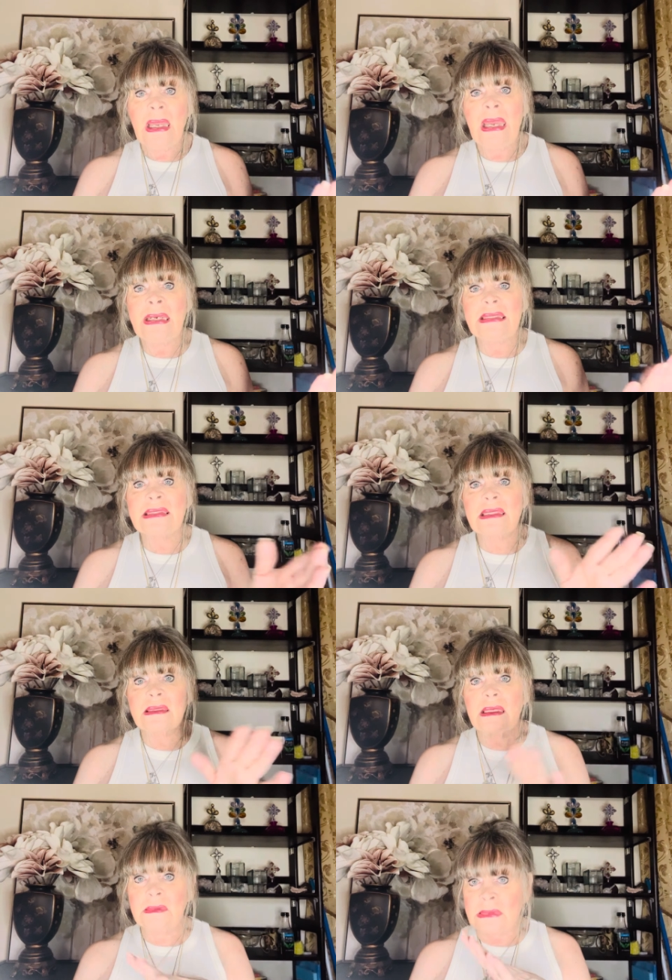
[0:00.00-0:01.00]
and it's
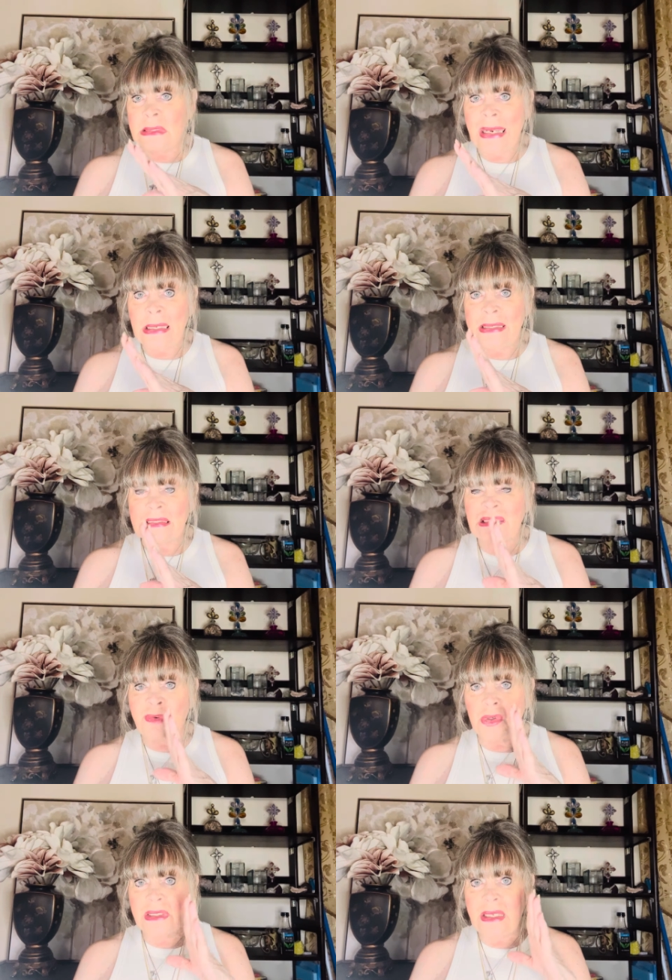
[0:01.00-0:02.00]
lightly
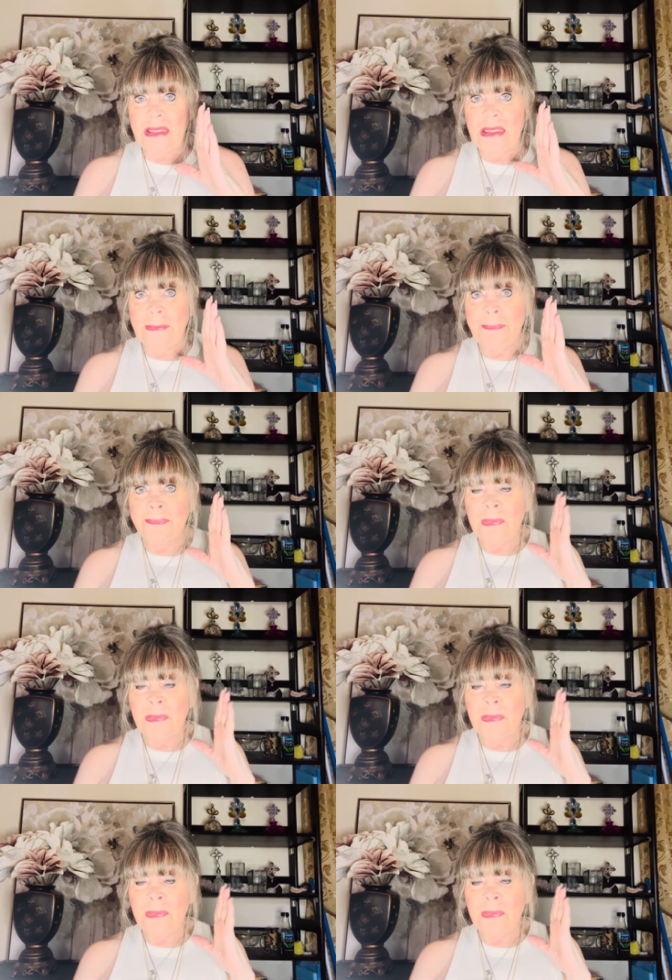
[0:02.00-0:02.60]
exfoliating,